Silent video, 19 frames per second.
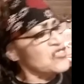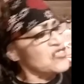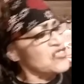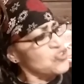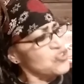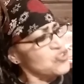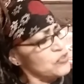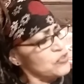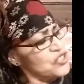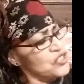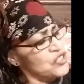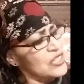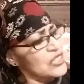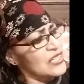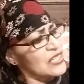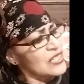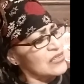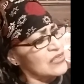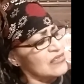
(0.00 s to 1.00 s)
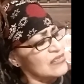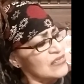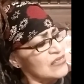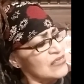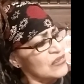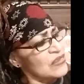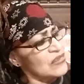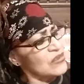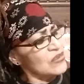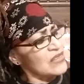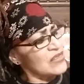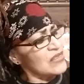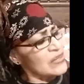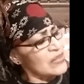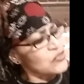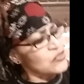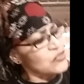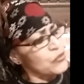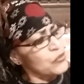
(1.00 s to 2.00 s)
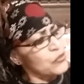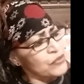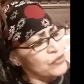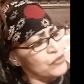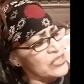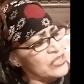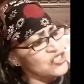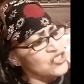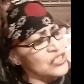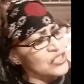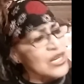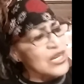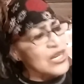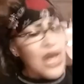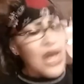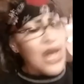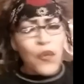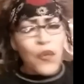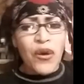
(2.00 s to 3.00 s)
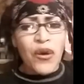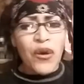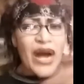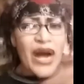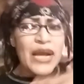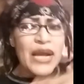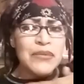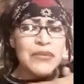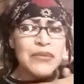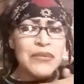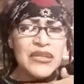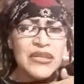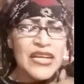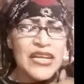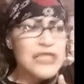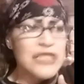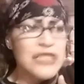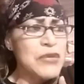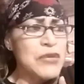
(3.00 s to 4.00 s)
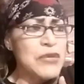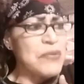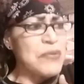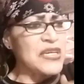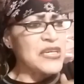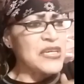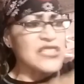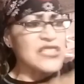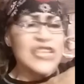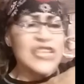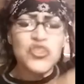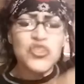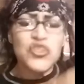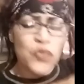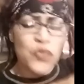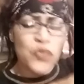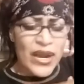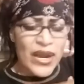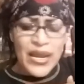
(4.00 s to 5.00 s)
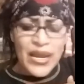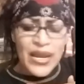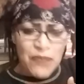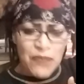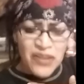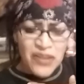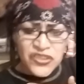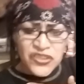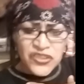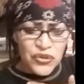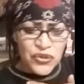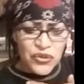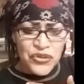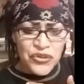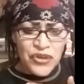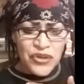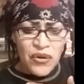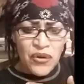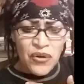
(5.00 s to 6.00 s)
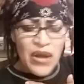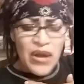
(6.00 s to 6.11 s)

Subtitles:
the stupid shit that, you know, that comes with religion. Well, I'm a lesbian because that's who I am also, you know?